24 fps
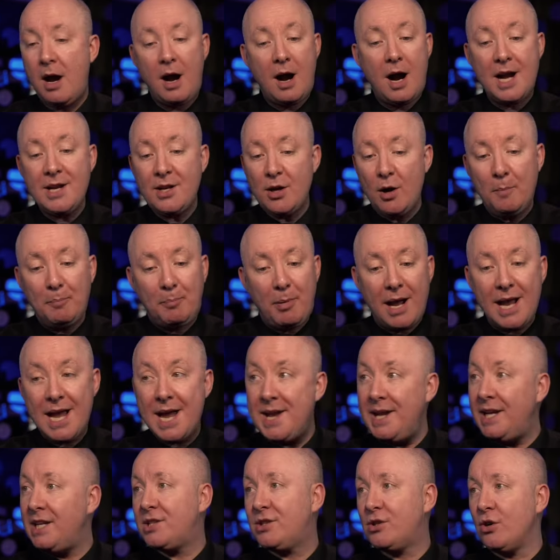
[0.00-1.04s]
I don't buy
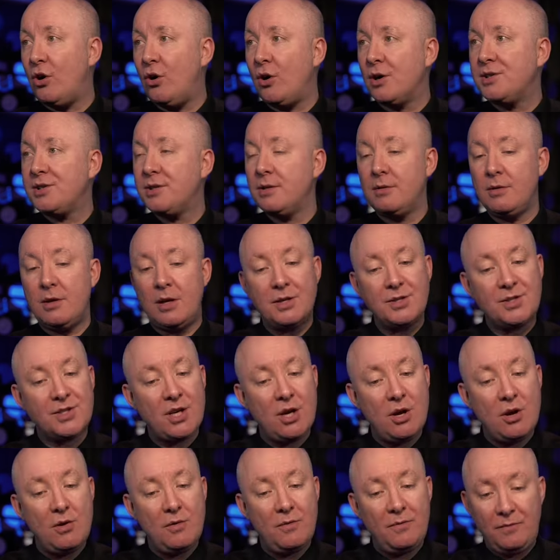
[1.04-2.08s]
any stocks.
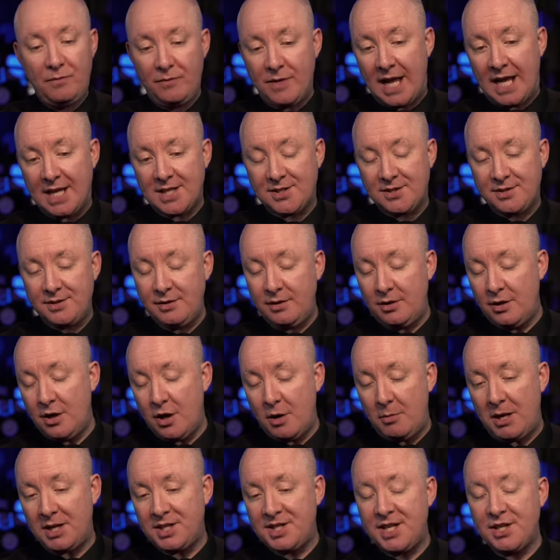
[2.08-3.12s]
So that's, you
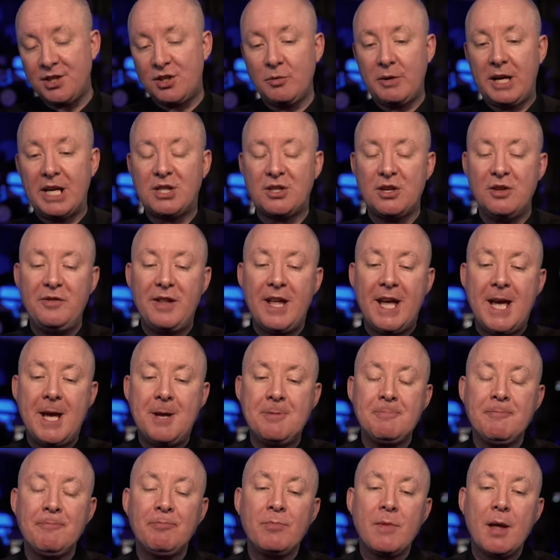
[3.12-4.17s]
know, my situation
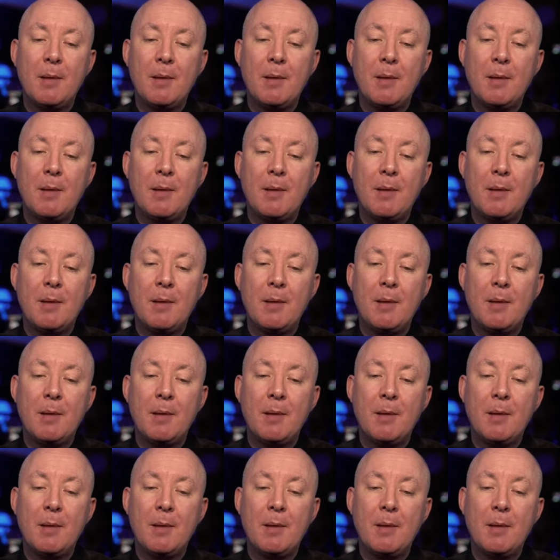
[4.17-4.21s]
there.